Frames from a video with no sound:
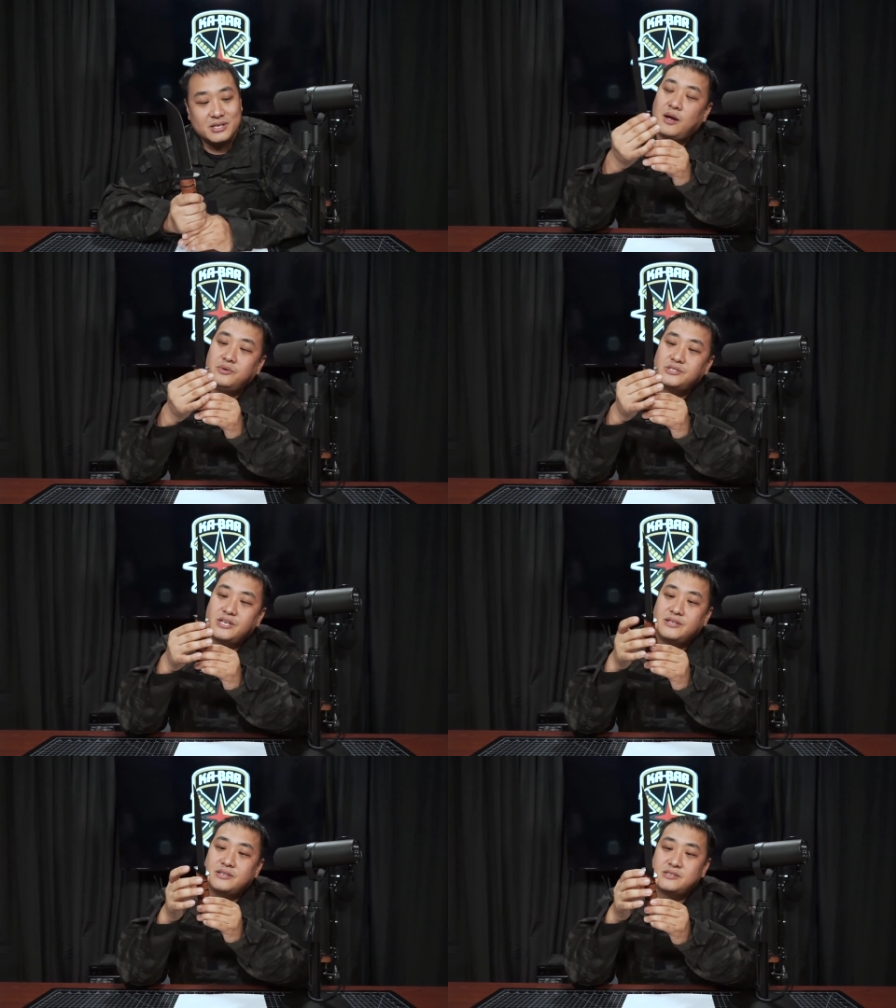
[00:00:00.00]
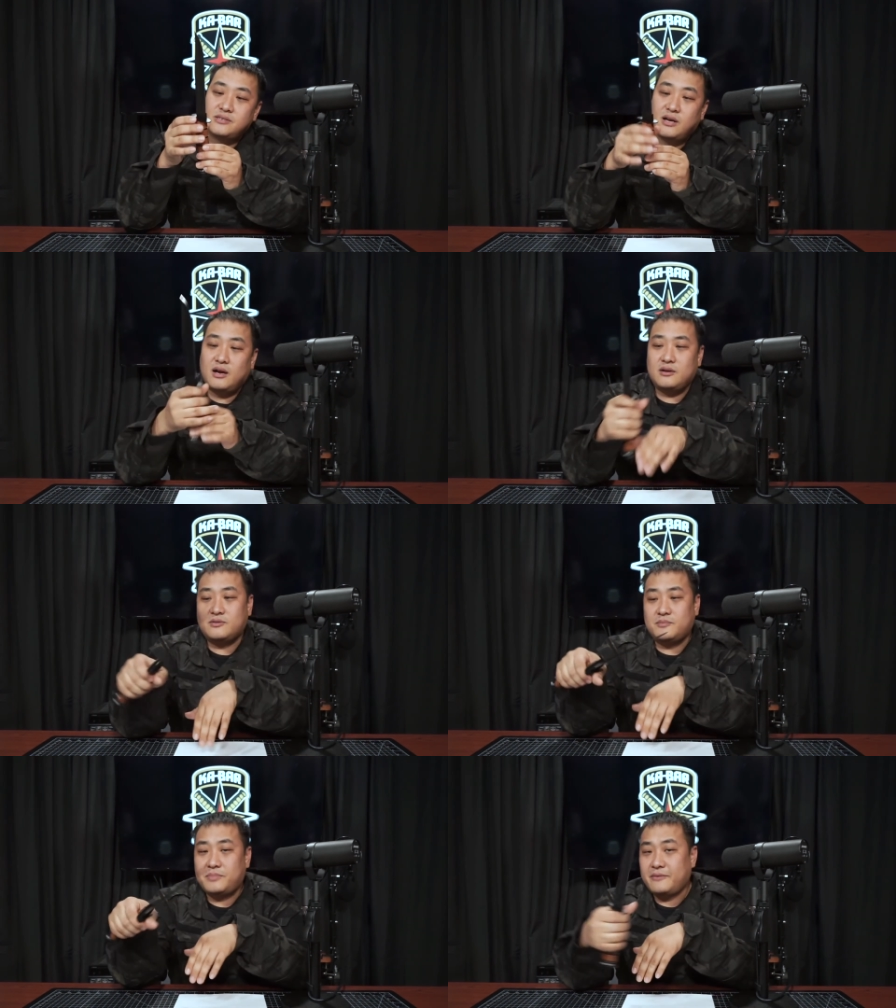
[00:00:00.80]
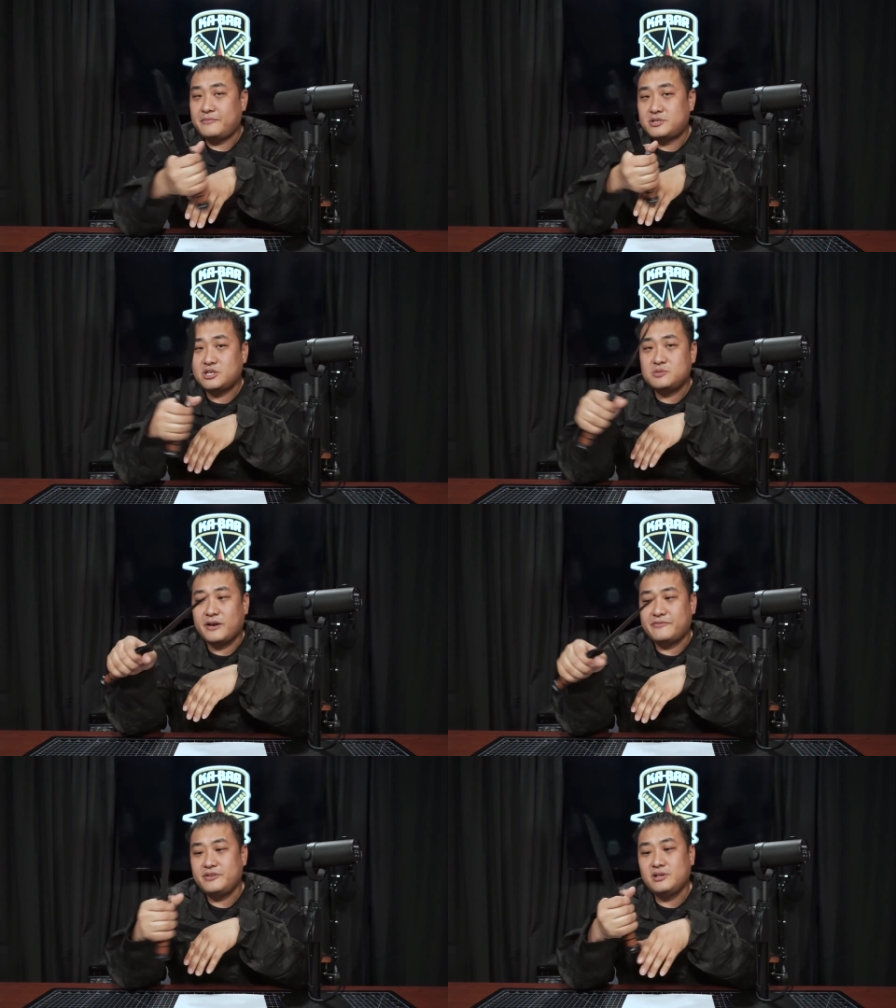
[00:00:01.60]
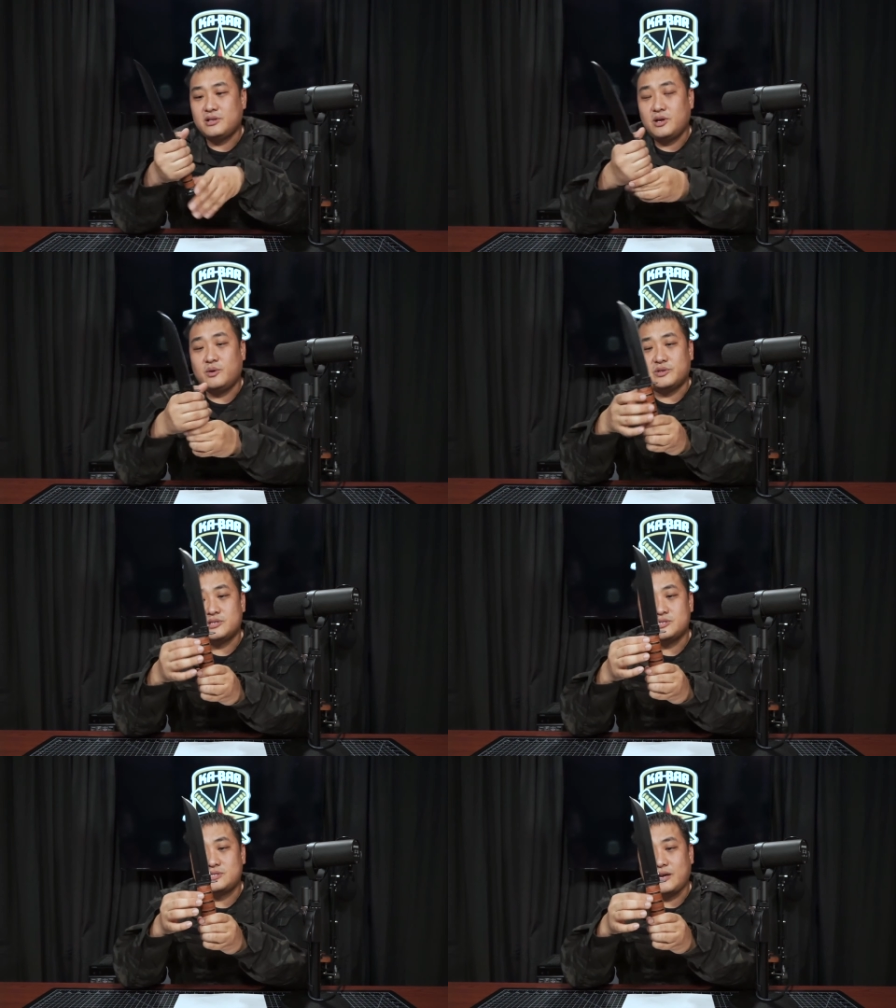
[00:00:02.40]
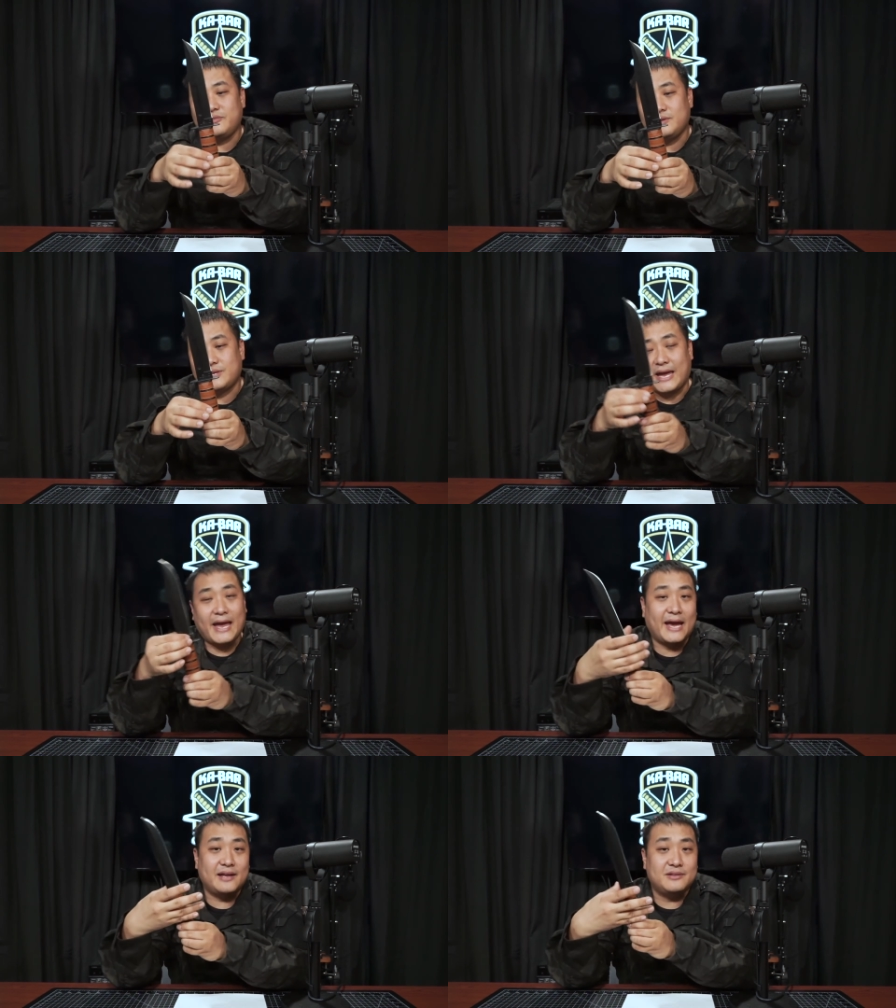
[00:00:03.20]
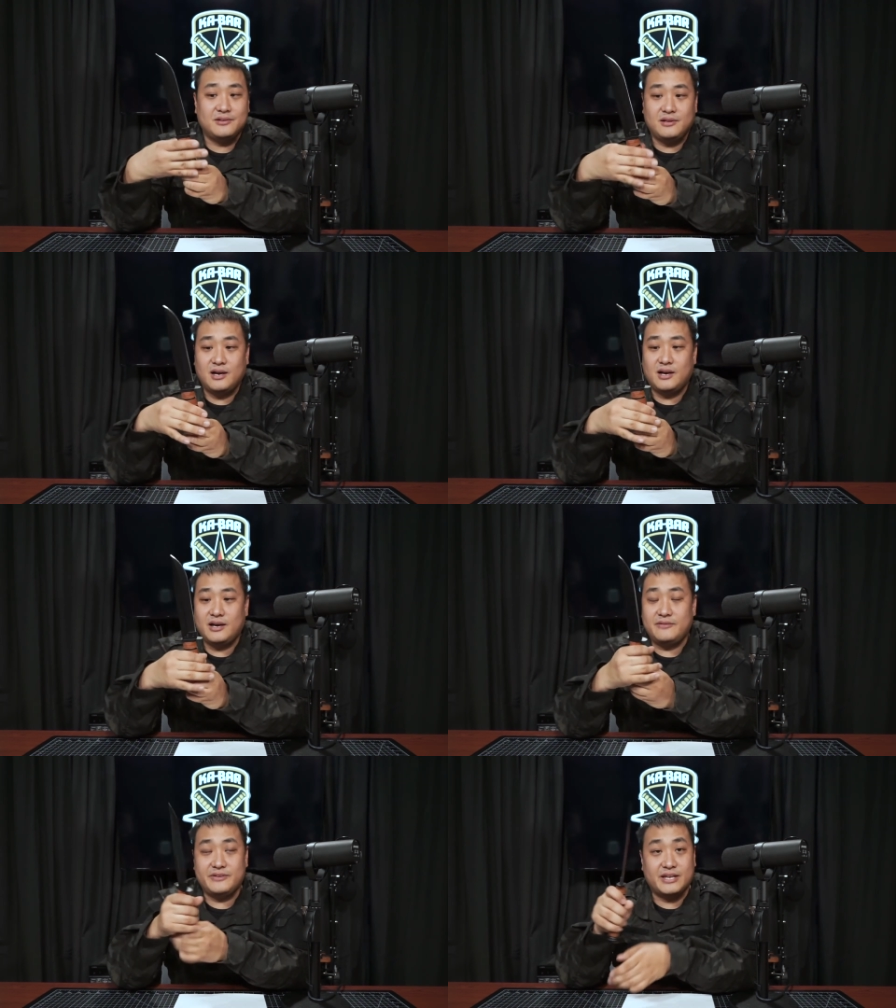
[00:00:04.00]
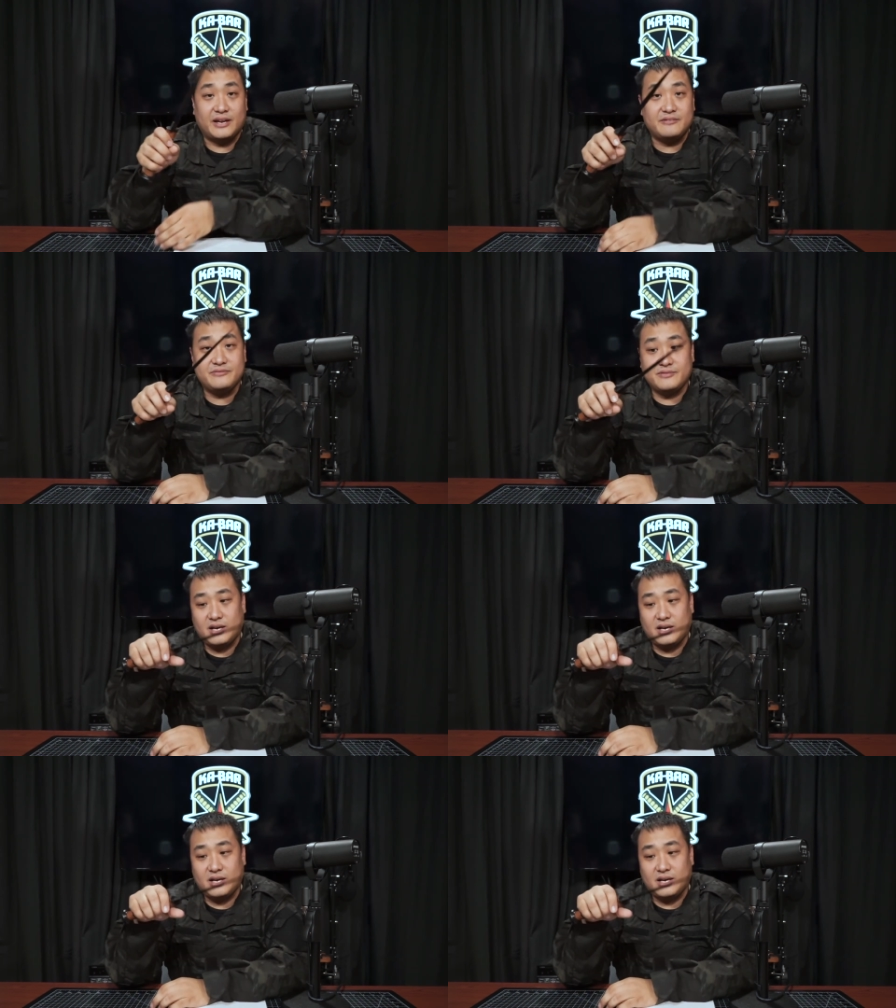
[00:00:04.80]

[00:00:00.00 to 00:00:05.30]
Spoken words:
I would say this, by feel alone, this is definitely a handle heavy knife.